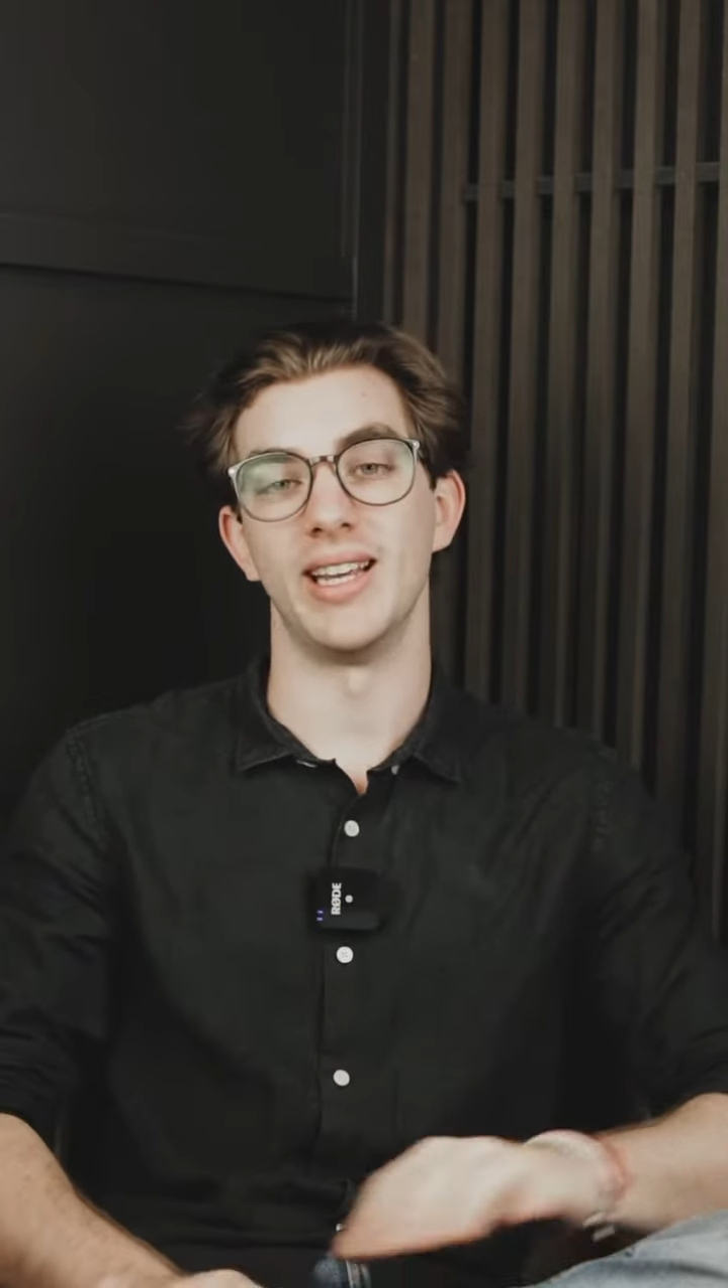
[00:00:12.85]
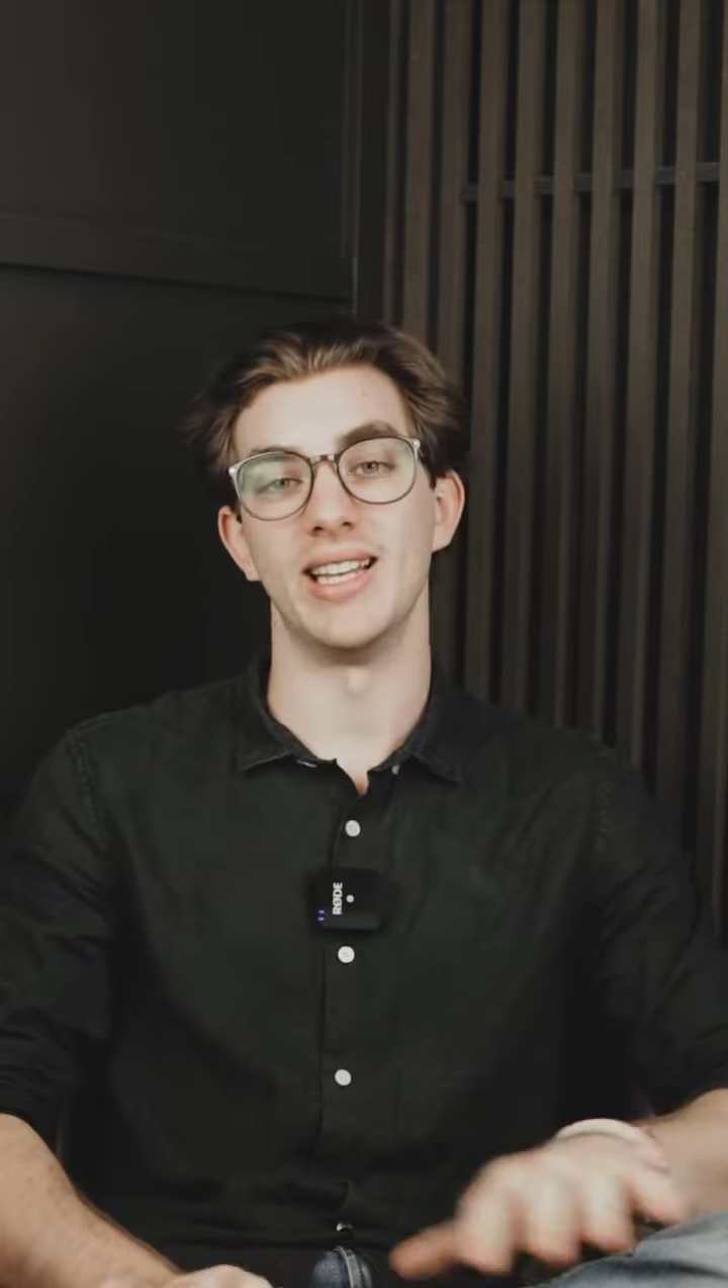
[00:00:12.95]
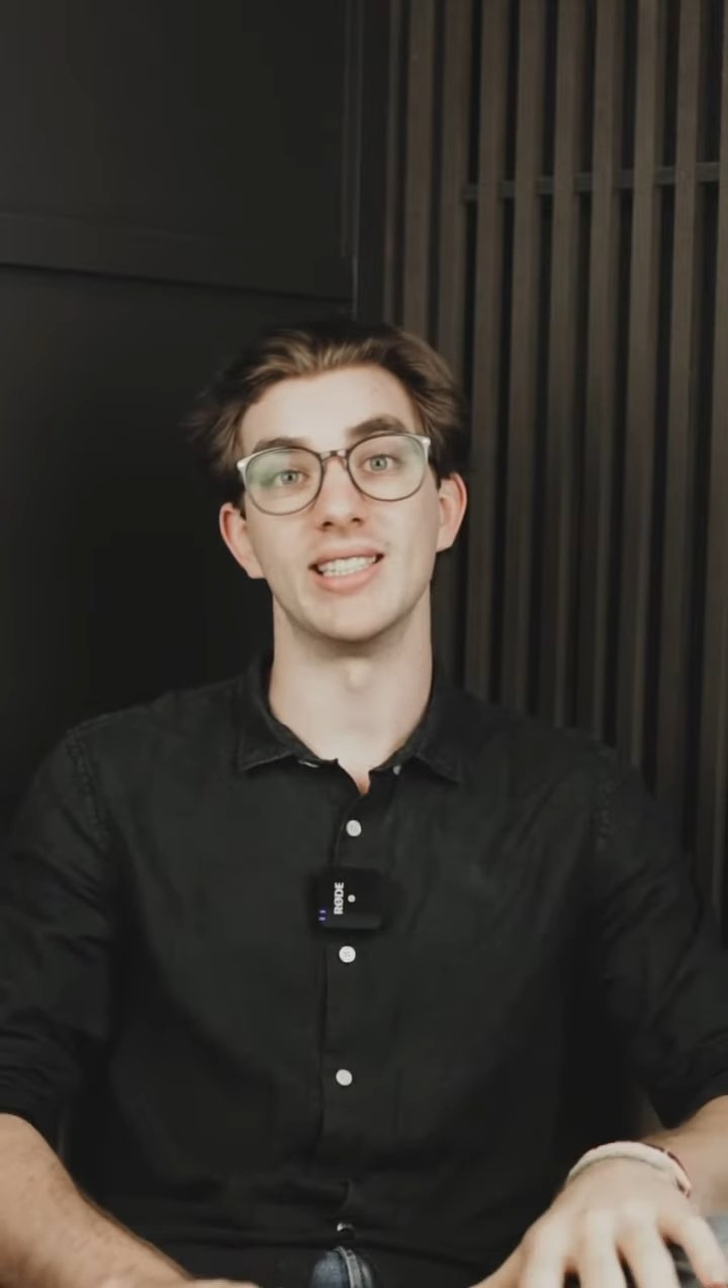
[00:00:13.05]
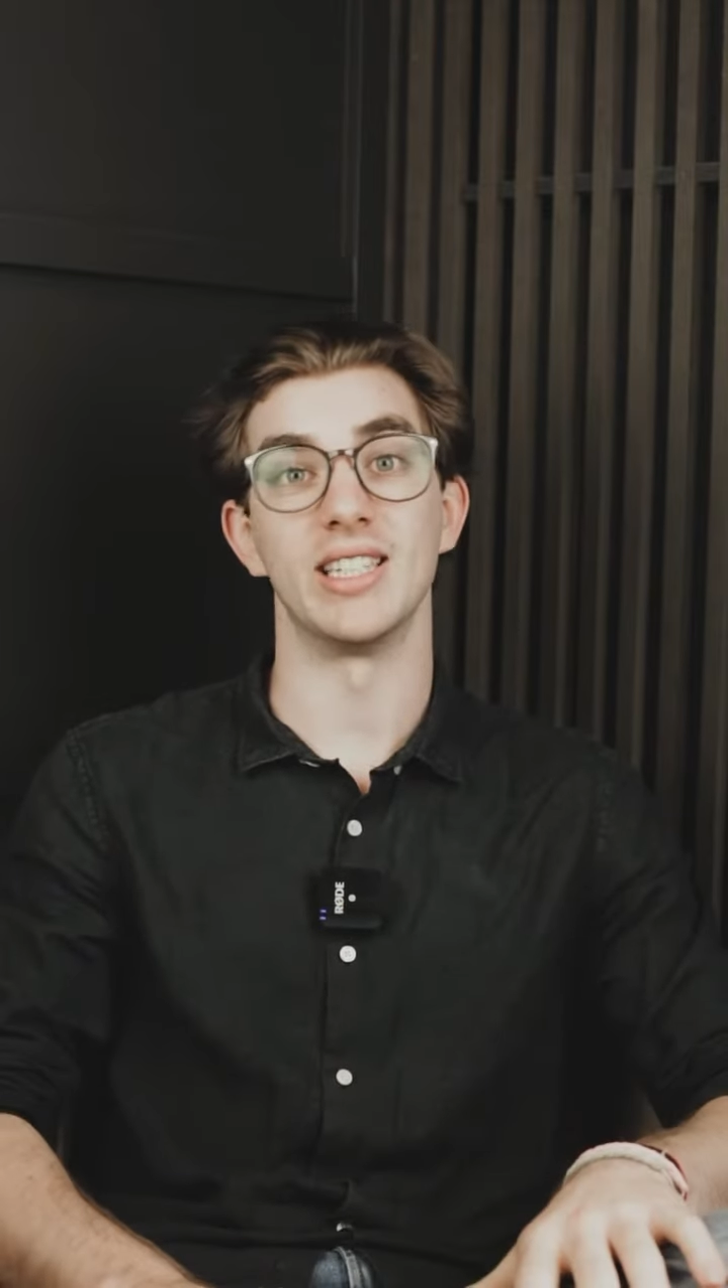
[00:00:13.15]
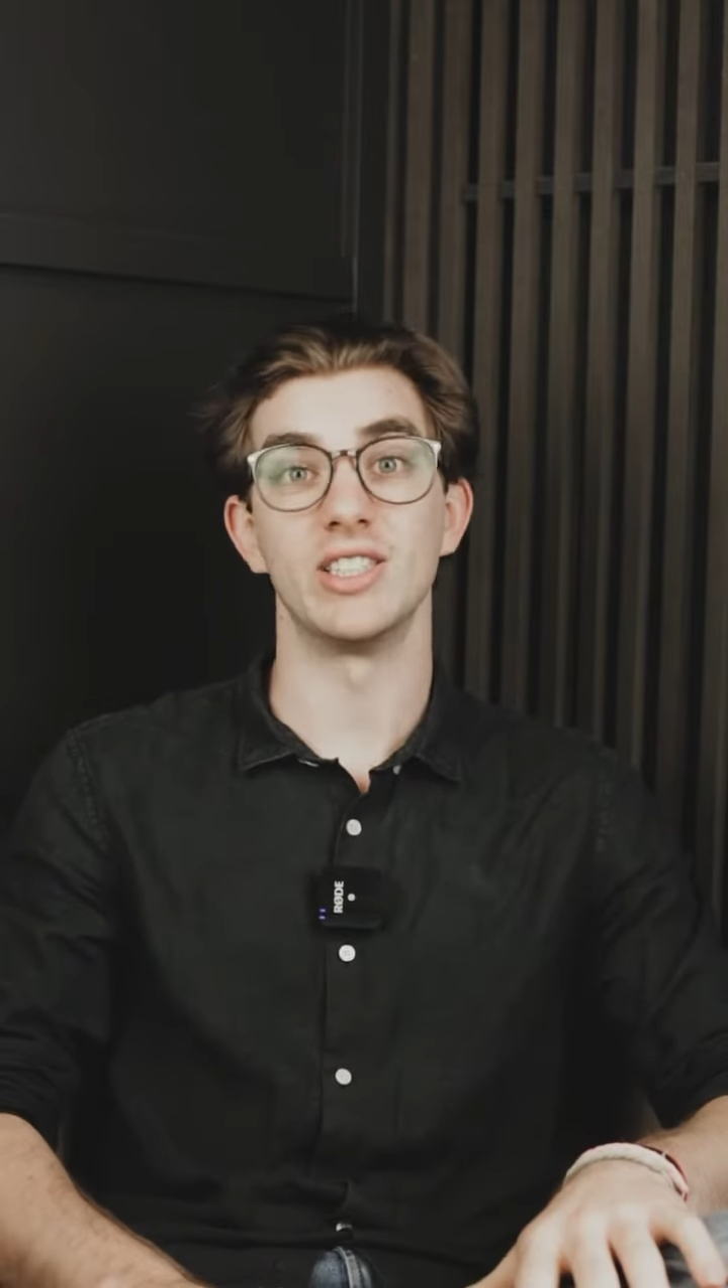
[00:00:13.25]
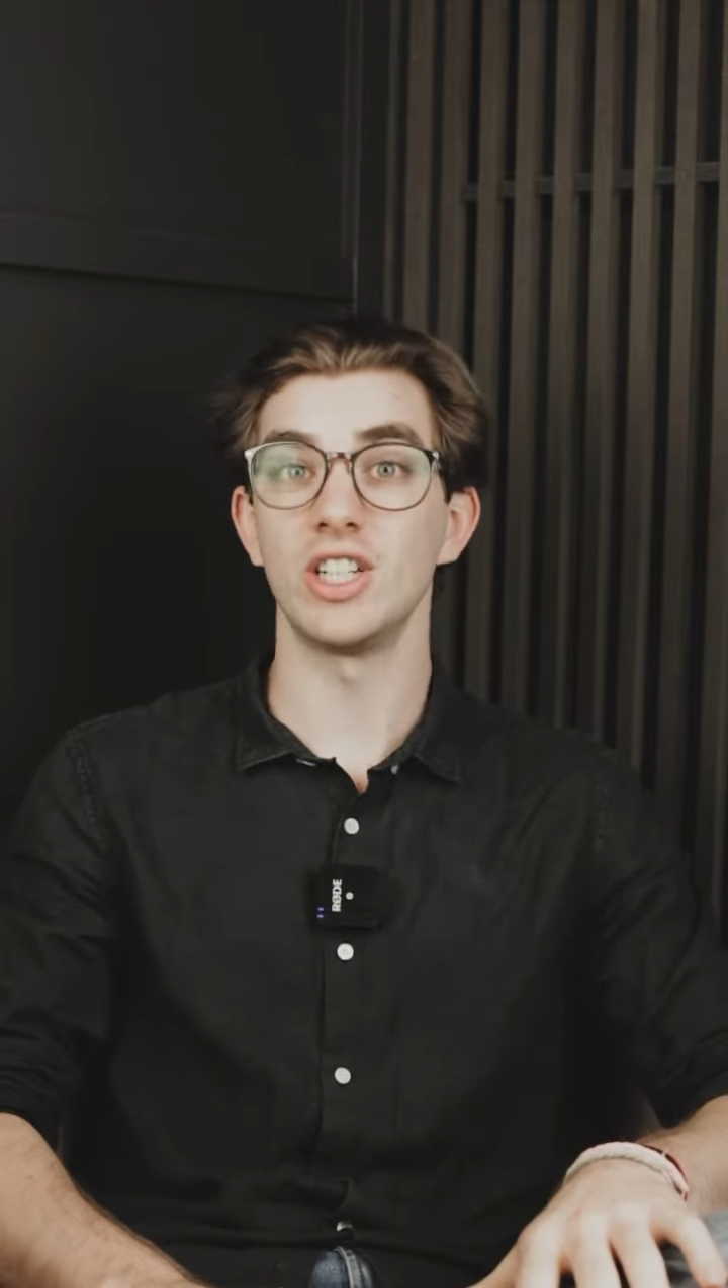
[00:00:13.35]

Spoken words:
is a